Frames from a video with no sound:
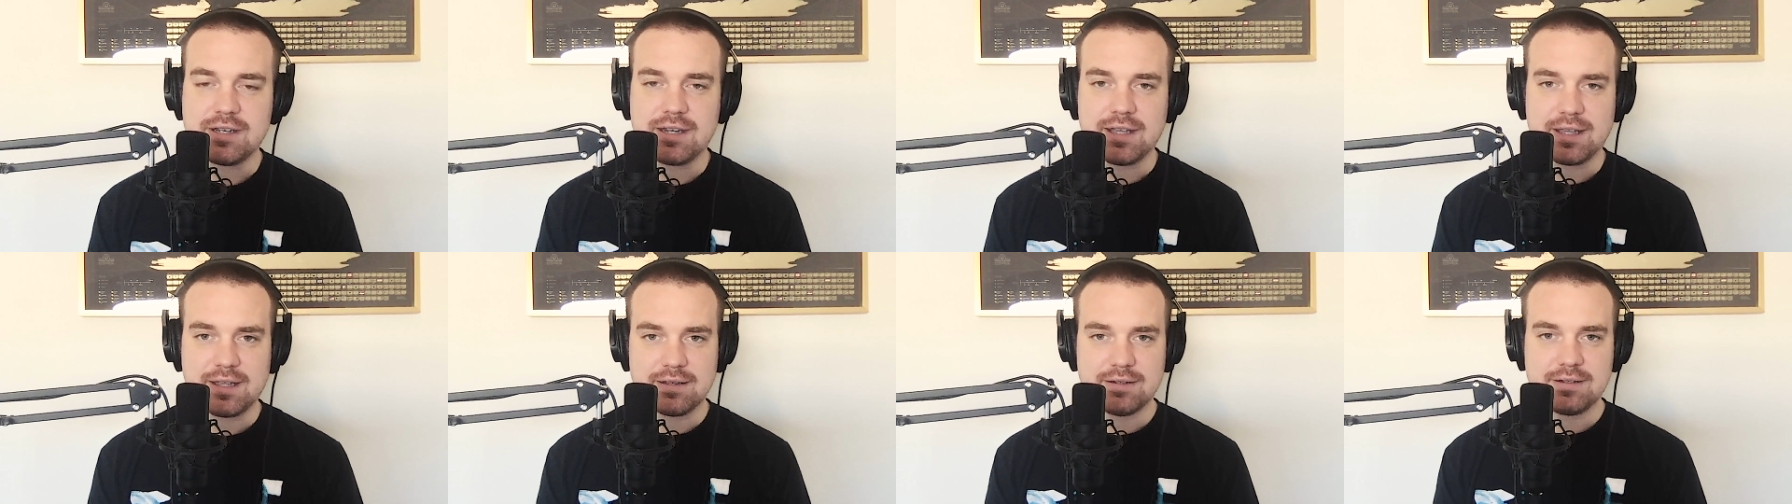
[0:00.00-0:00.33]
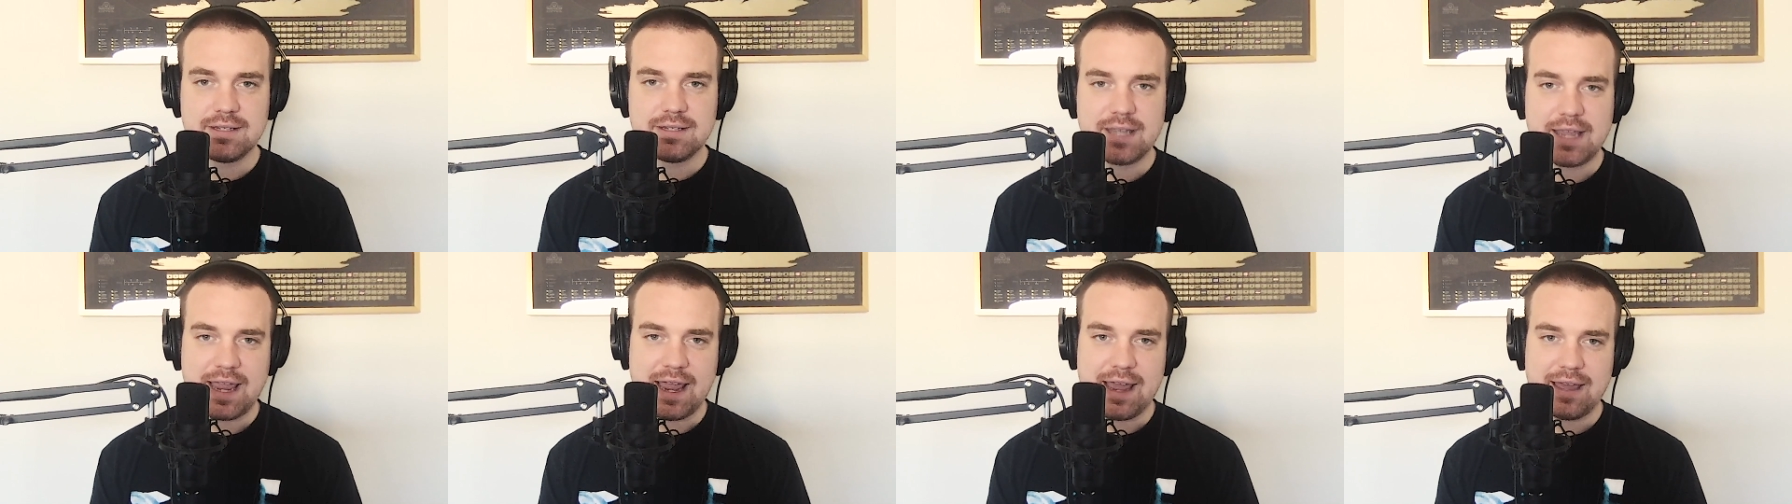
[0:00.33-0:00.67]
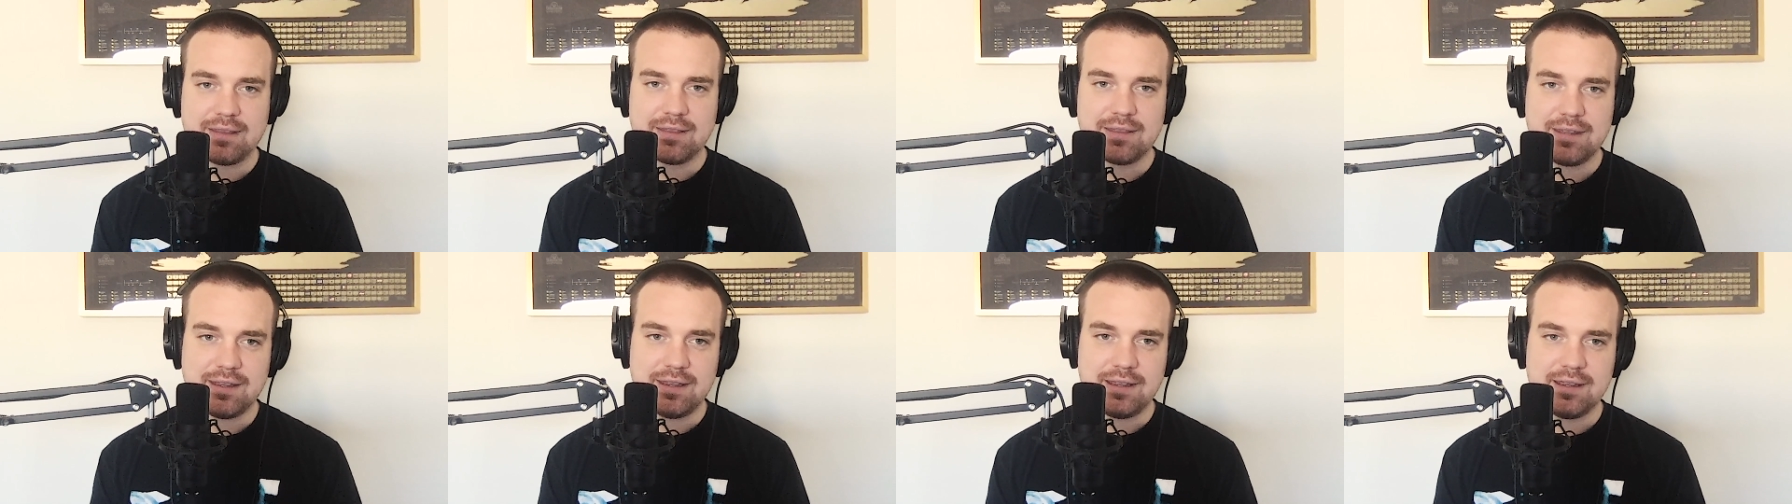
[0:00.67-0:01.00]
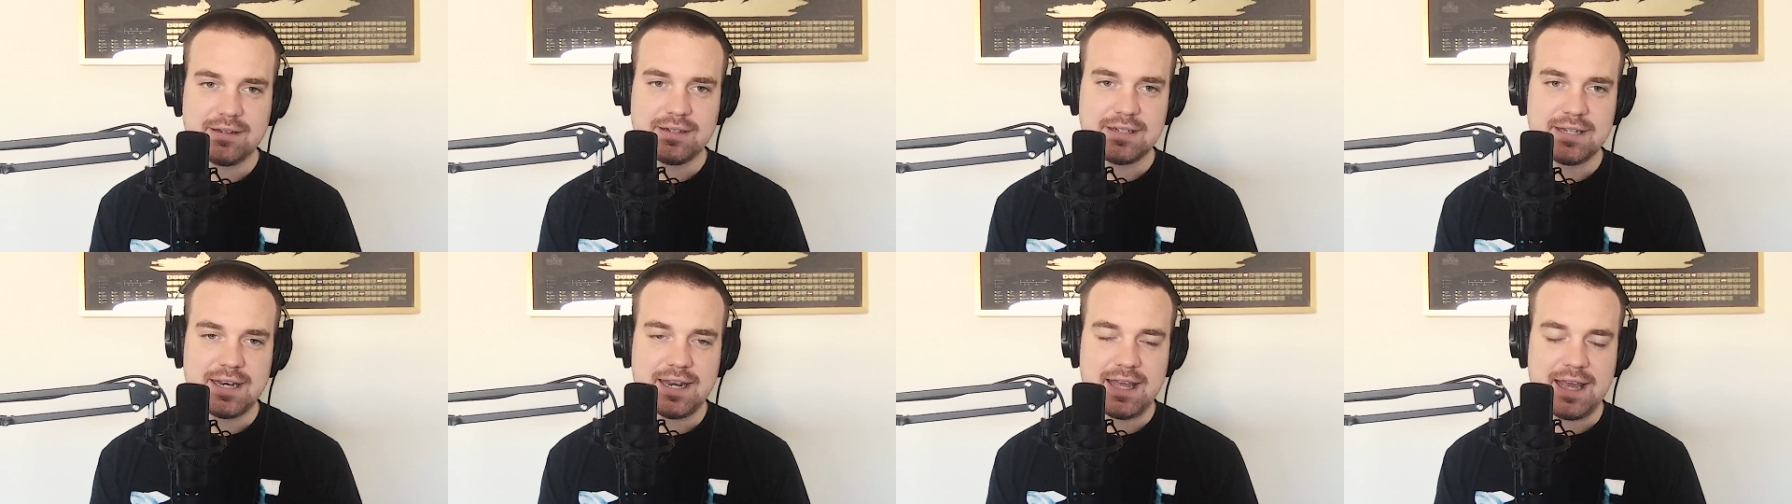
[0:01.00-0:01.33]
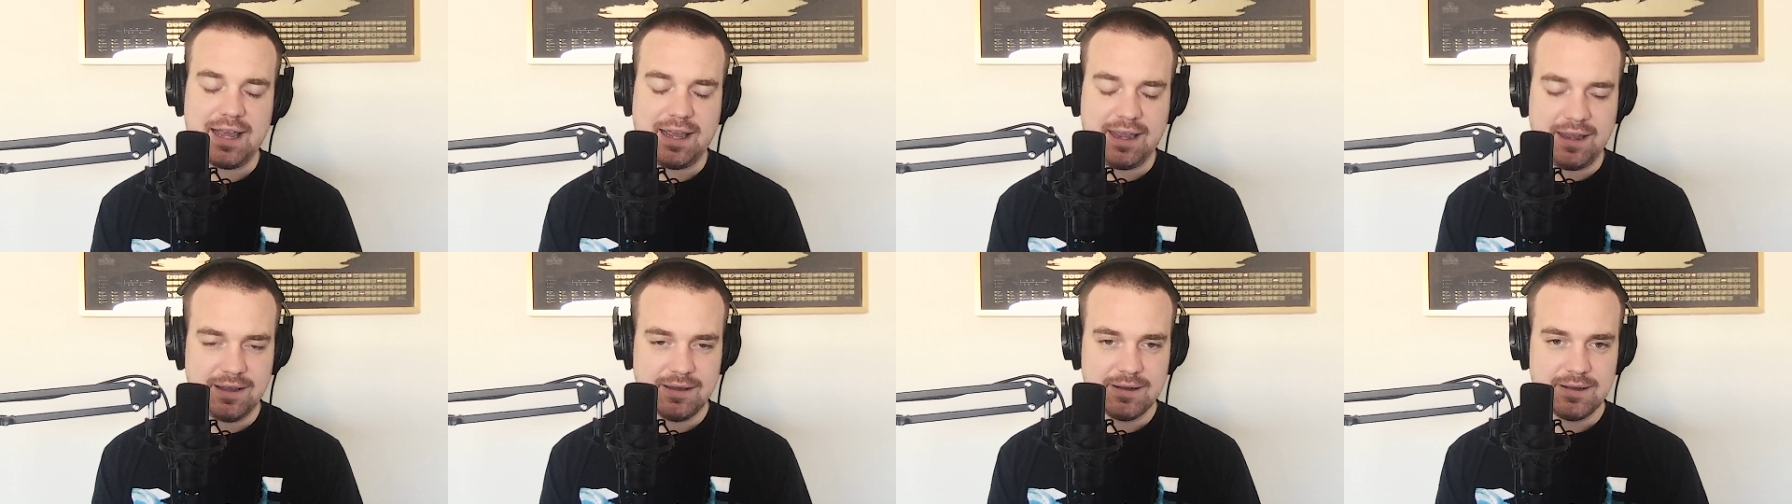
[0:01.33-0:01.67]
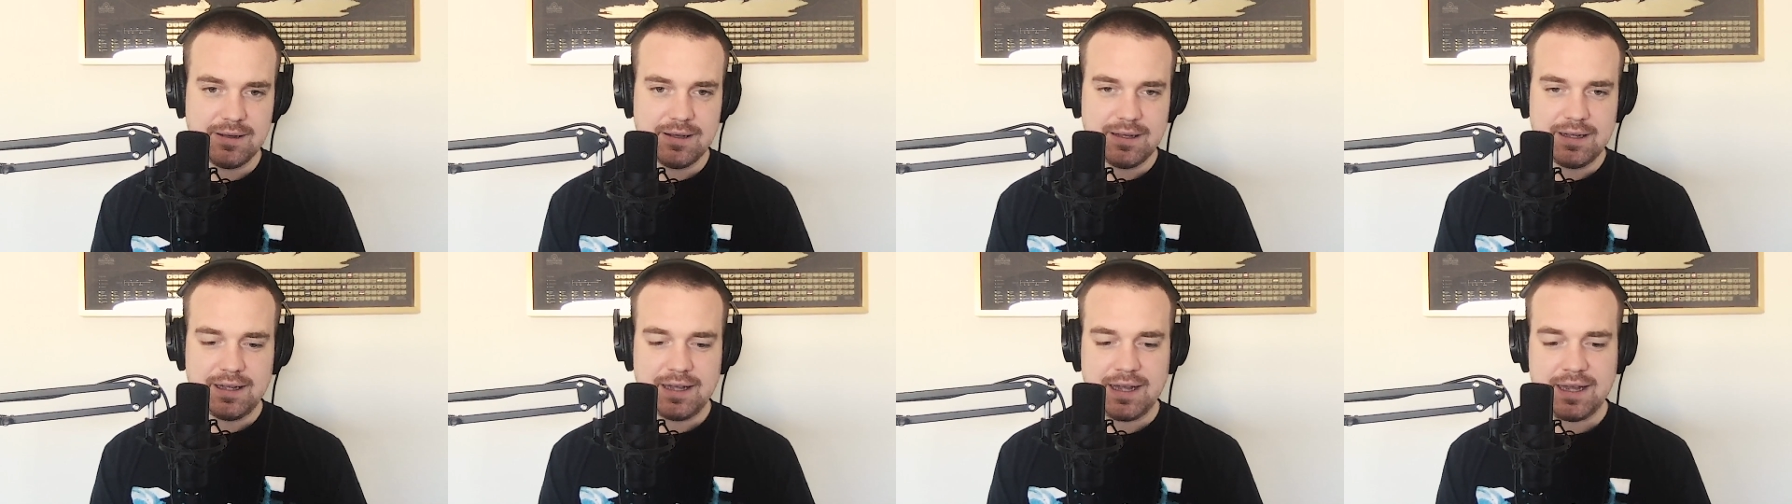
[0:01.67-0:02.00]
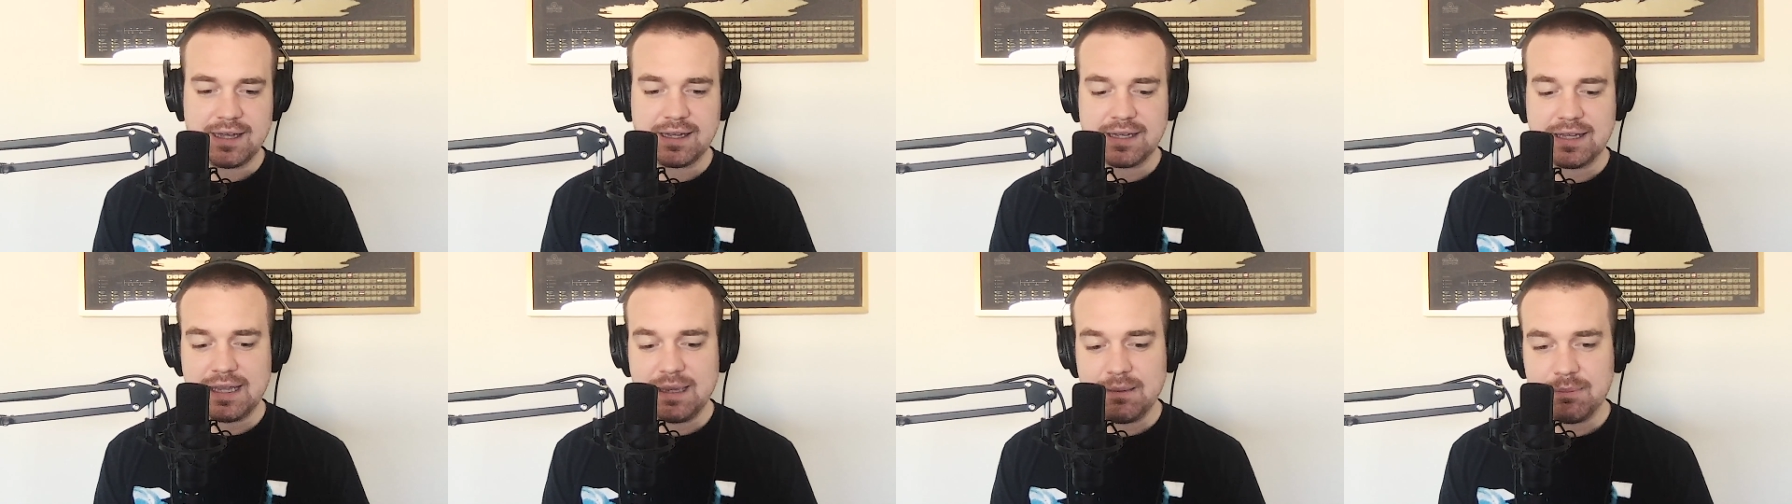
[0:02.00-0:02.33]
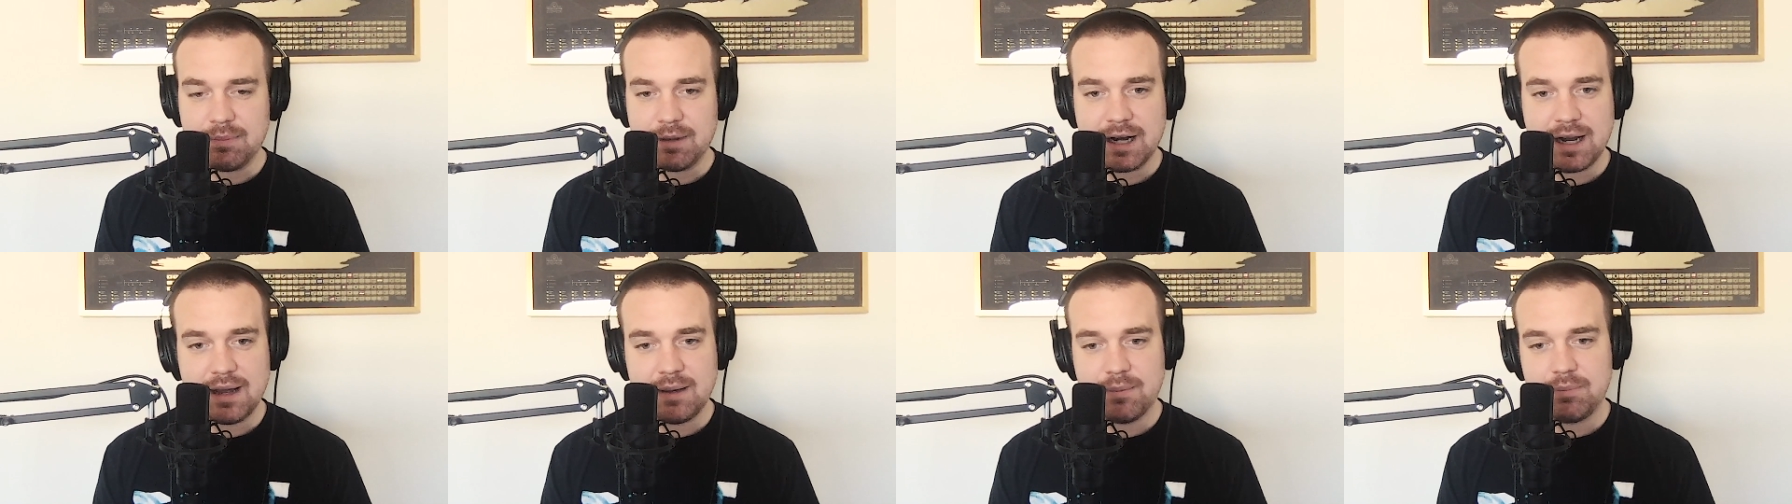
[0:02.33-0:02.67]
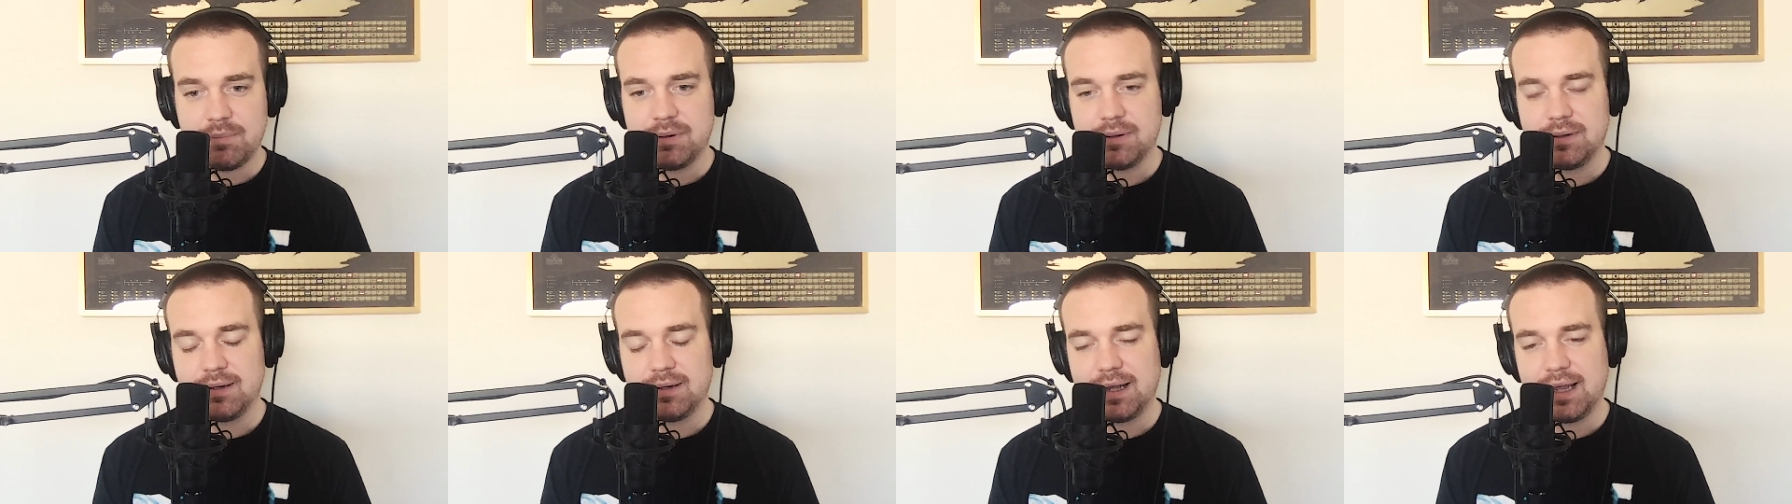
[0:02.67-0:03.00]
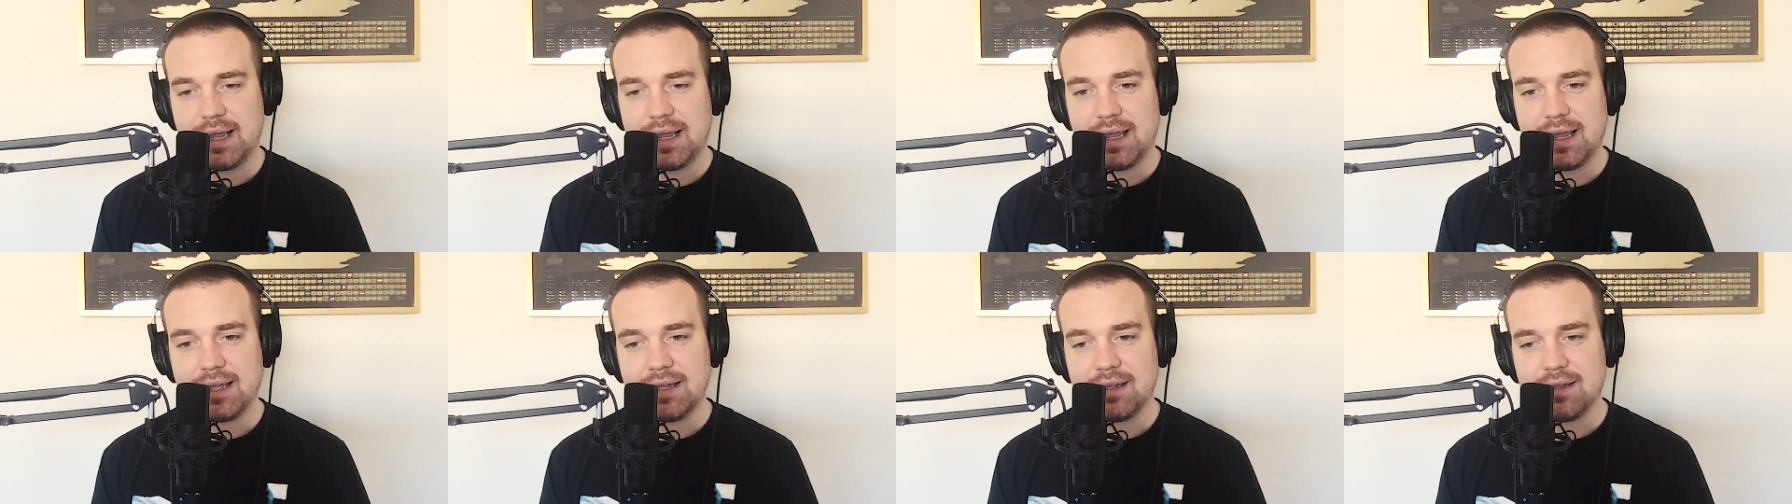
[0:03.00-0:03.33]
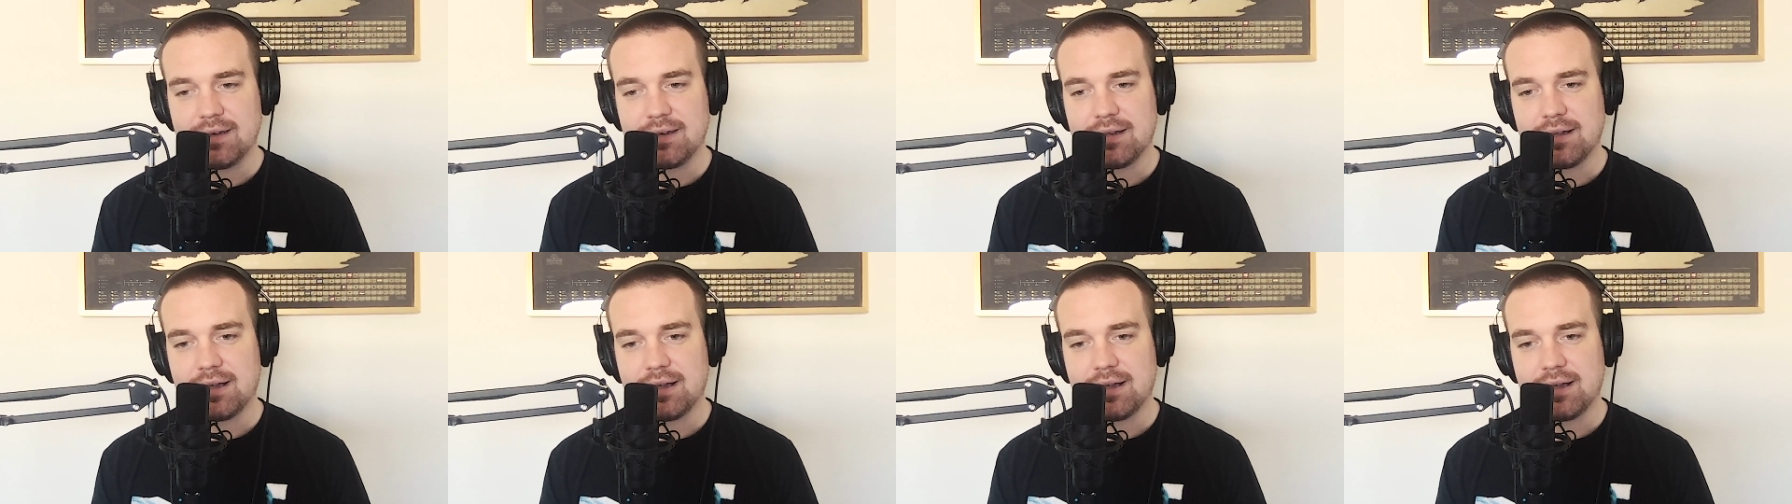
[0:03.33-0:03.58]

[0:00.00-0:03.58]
to Kathy today. Keep it up, and